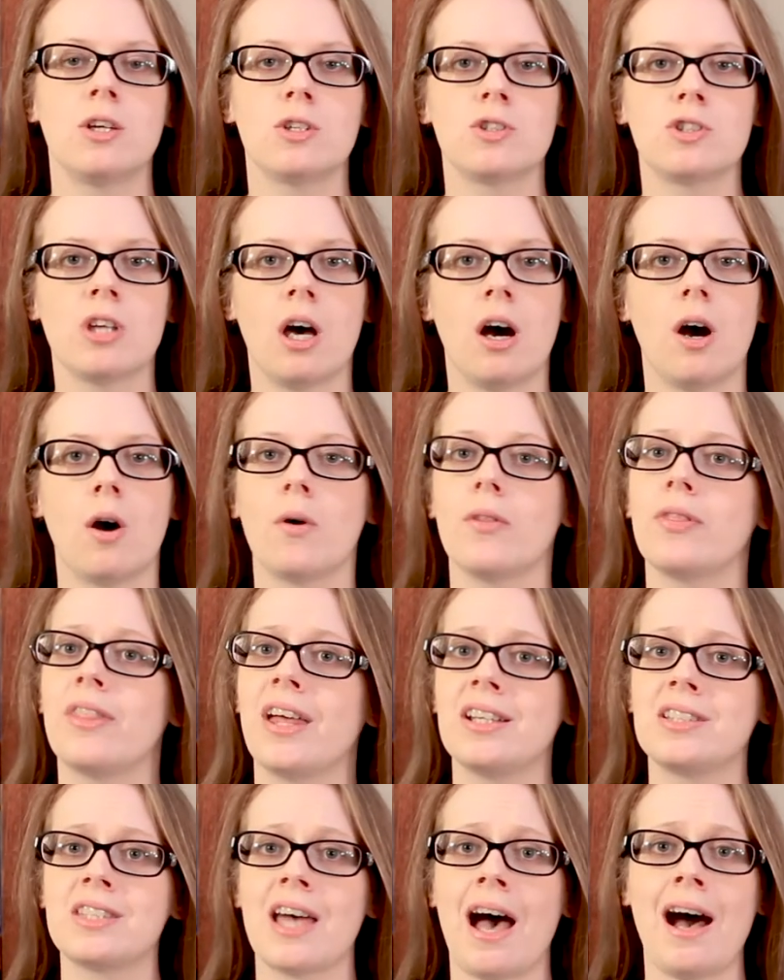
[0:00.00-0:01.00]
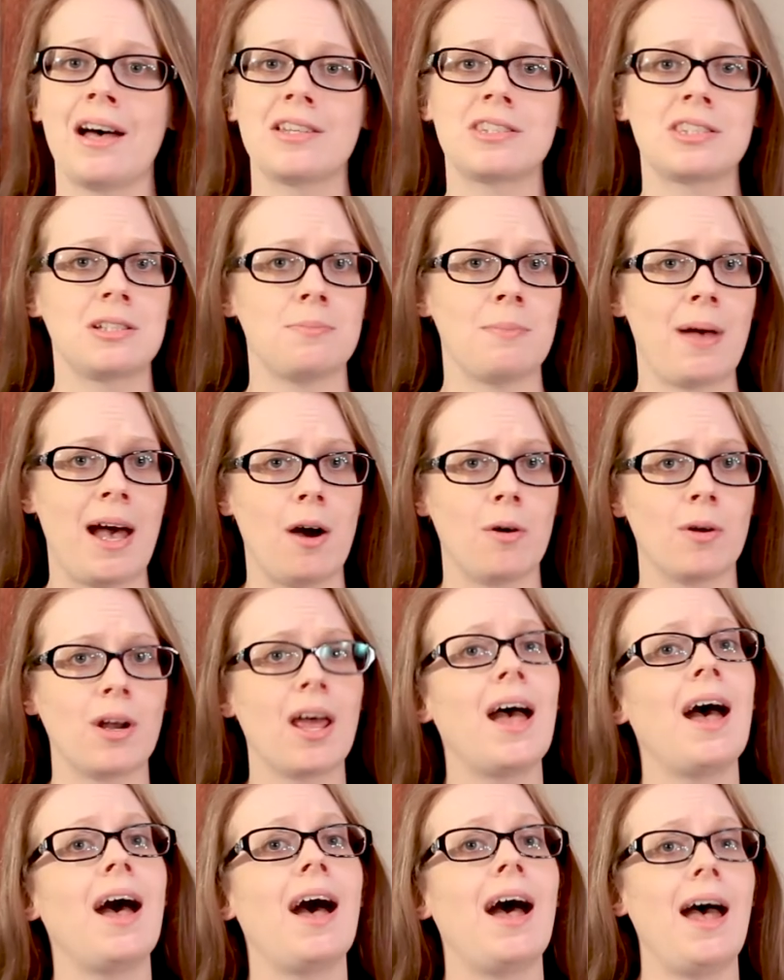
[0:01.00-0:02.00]
So they tossed him out
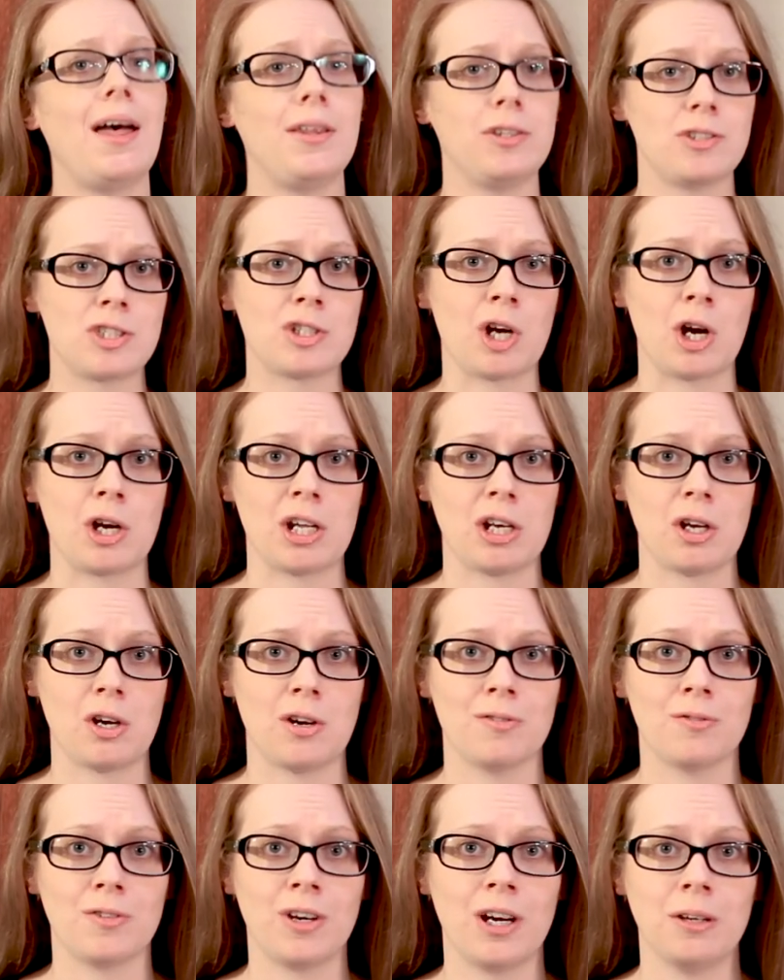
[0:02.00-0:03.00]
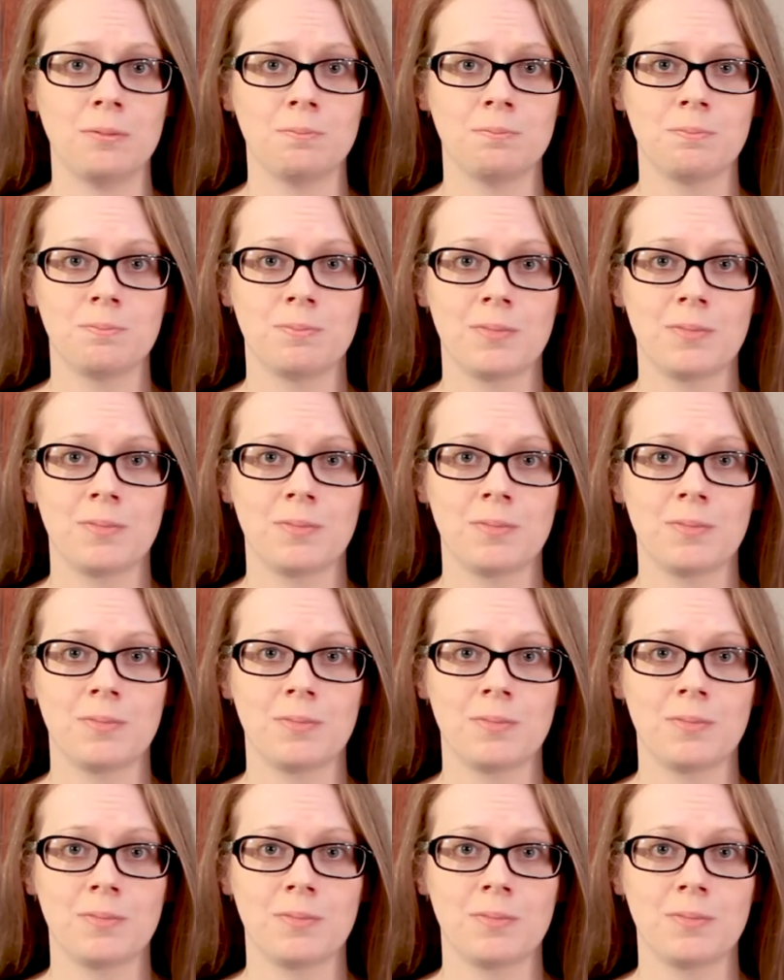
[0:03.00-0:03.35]
and started over.